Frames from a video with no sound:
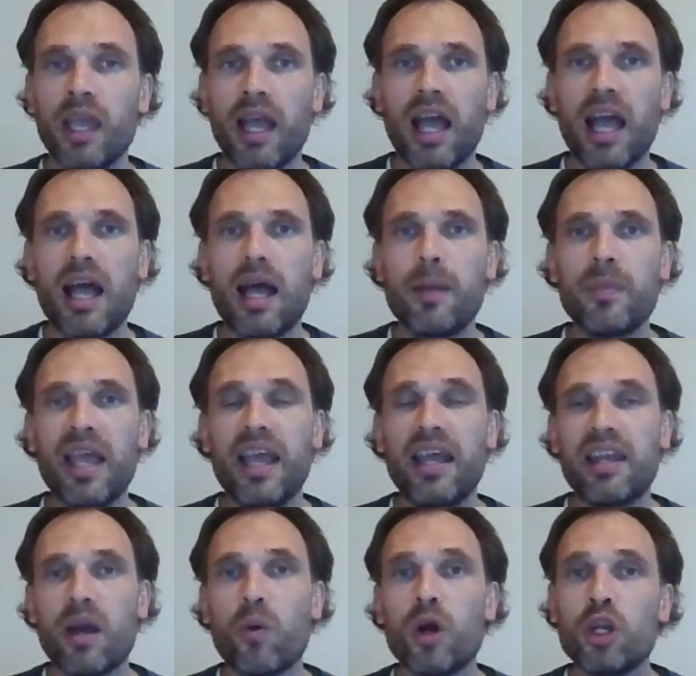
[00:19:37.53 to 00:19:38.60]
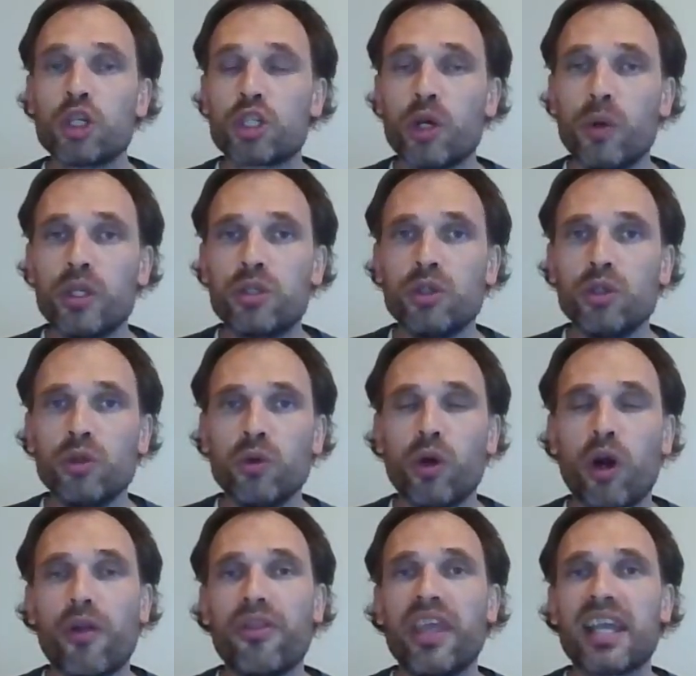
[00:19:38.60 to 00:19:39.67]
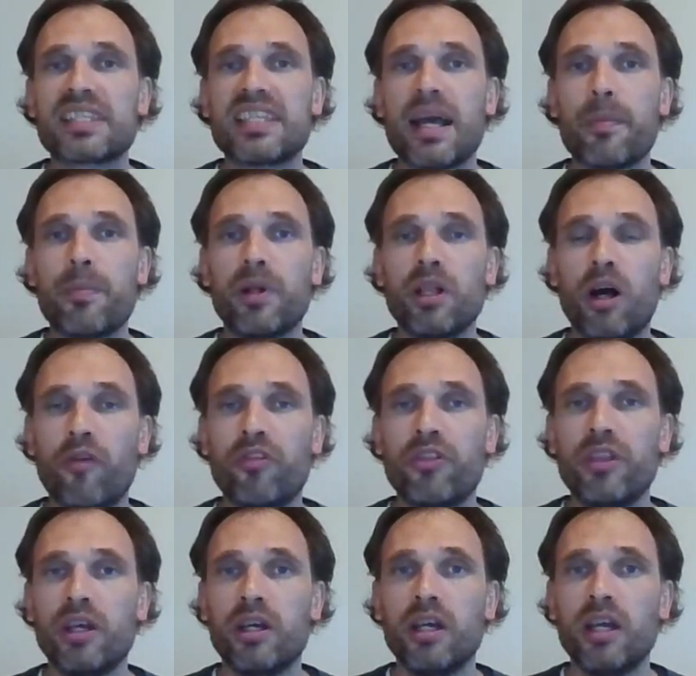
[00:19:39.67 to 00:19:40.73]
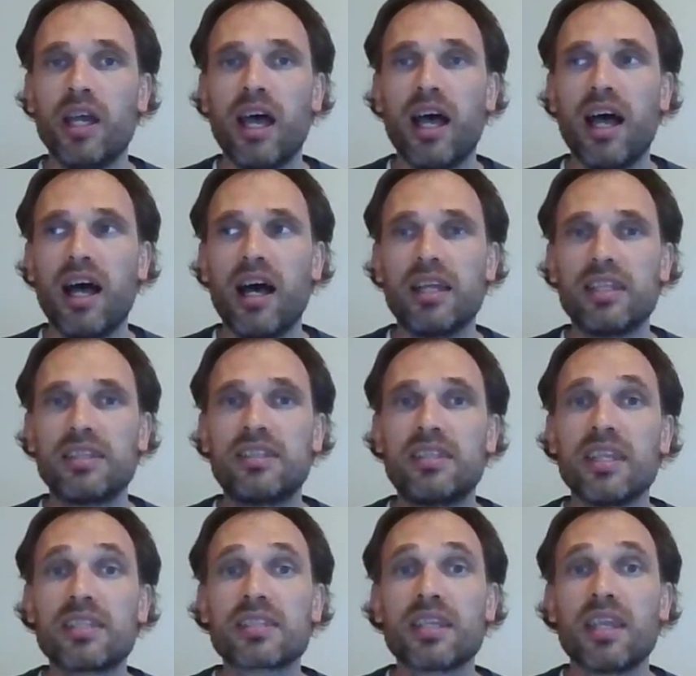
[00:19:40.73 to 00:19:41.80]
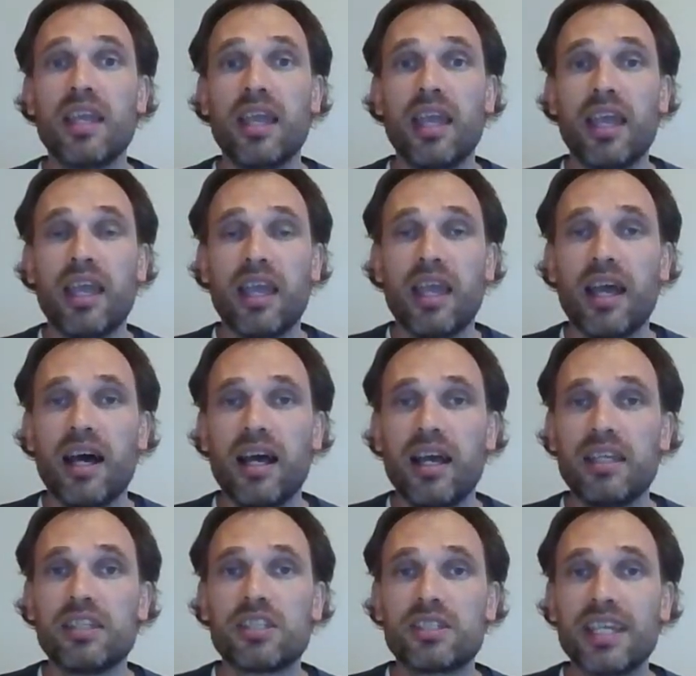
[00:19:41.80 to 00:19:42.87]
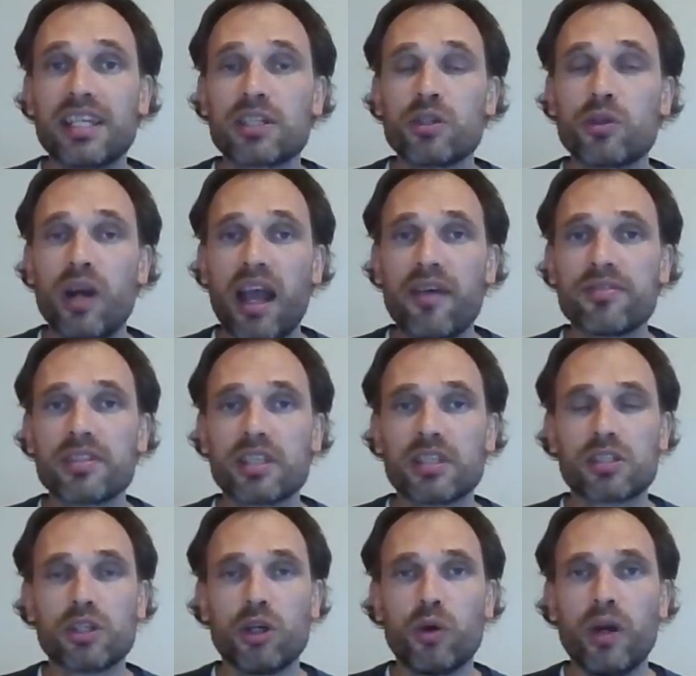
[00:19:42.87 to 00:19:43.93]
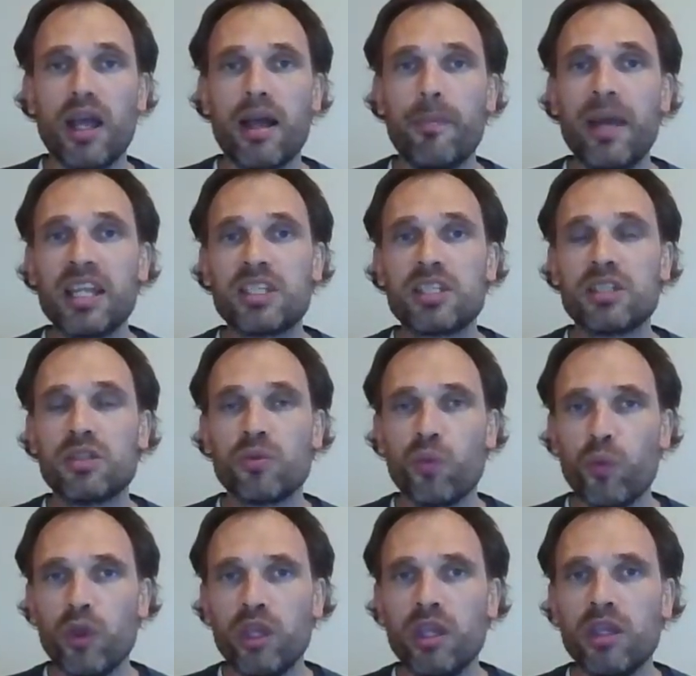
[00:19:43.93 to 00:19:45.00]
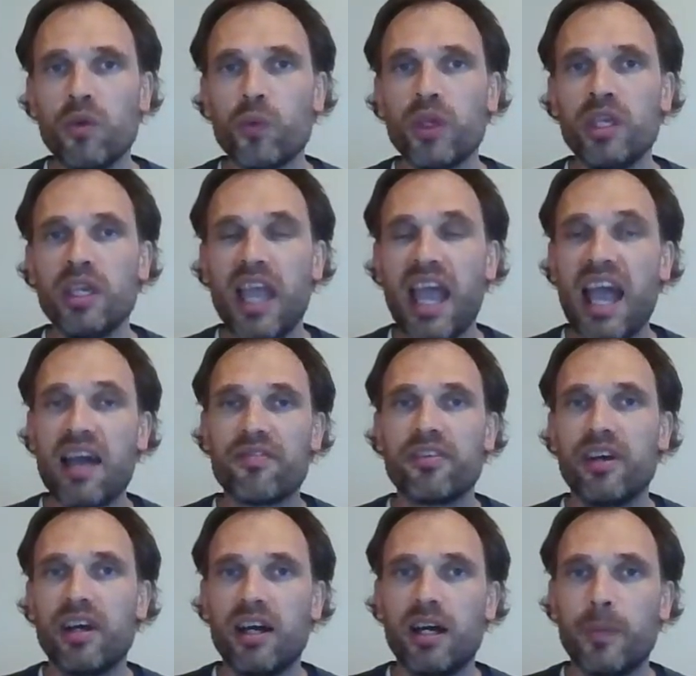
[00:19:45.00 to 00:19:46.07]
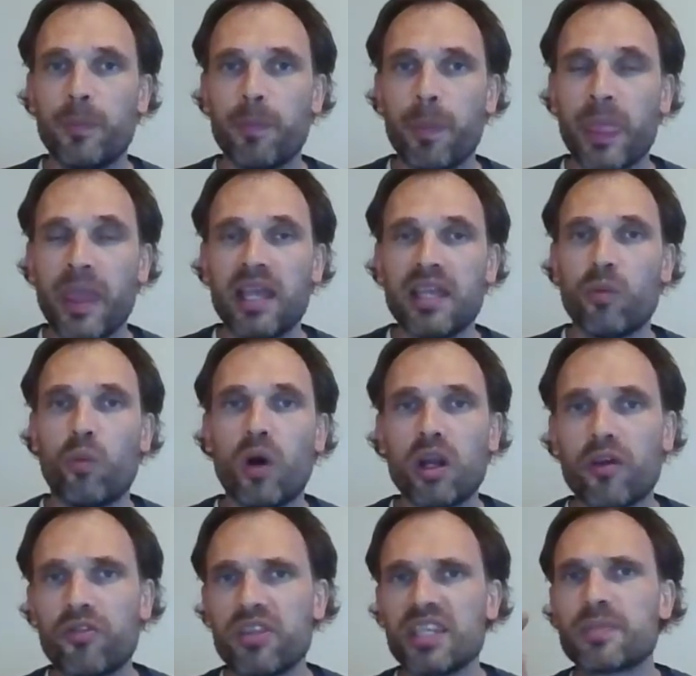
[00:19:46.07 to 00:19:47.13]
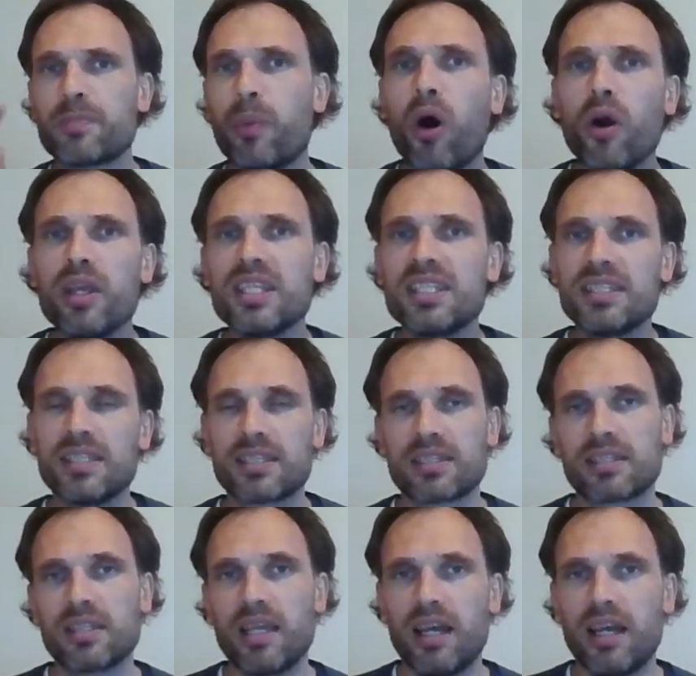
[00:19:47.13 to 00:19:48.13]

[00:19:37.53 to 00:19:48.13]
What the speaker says: And I want to show it to you on the example of the disk intersection graphs. So imagine we have one of these poisonous